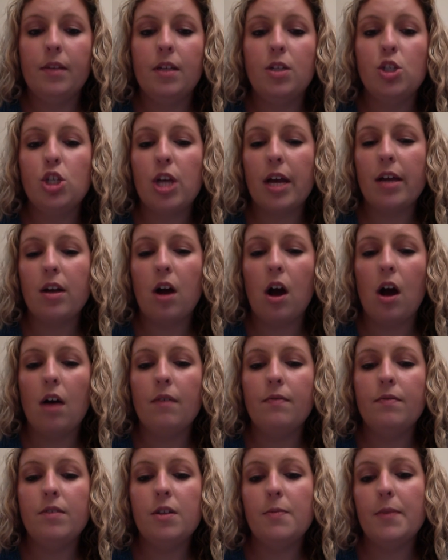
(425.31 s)
Check
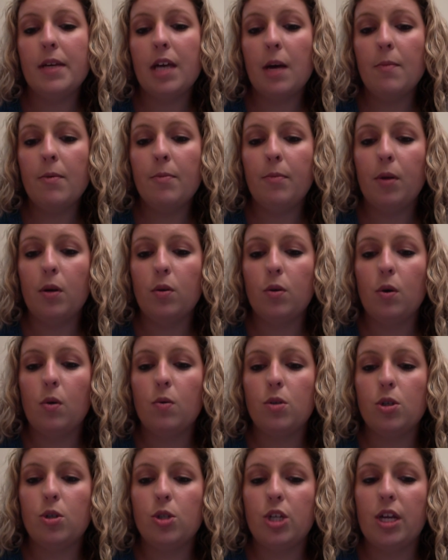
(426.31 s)
off to become a blood
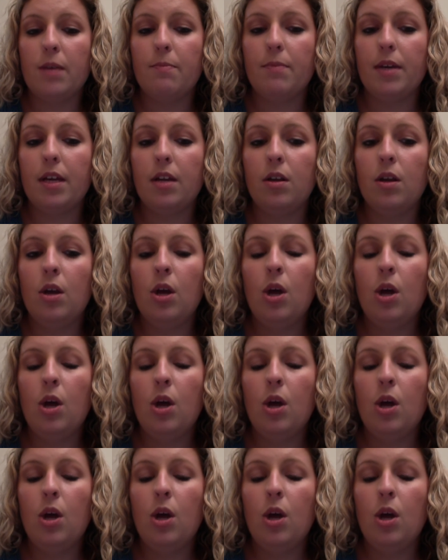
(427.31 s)
culture champion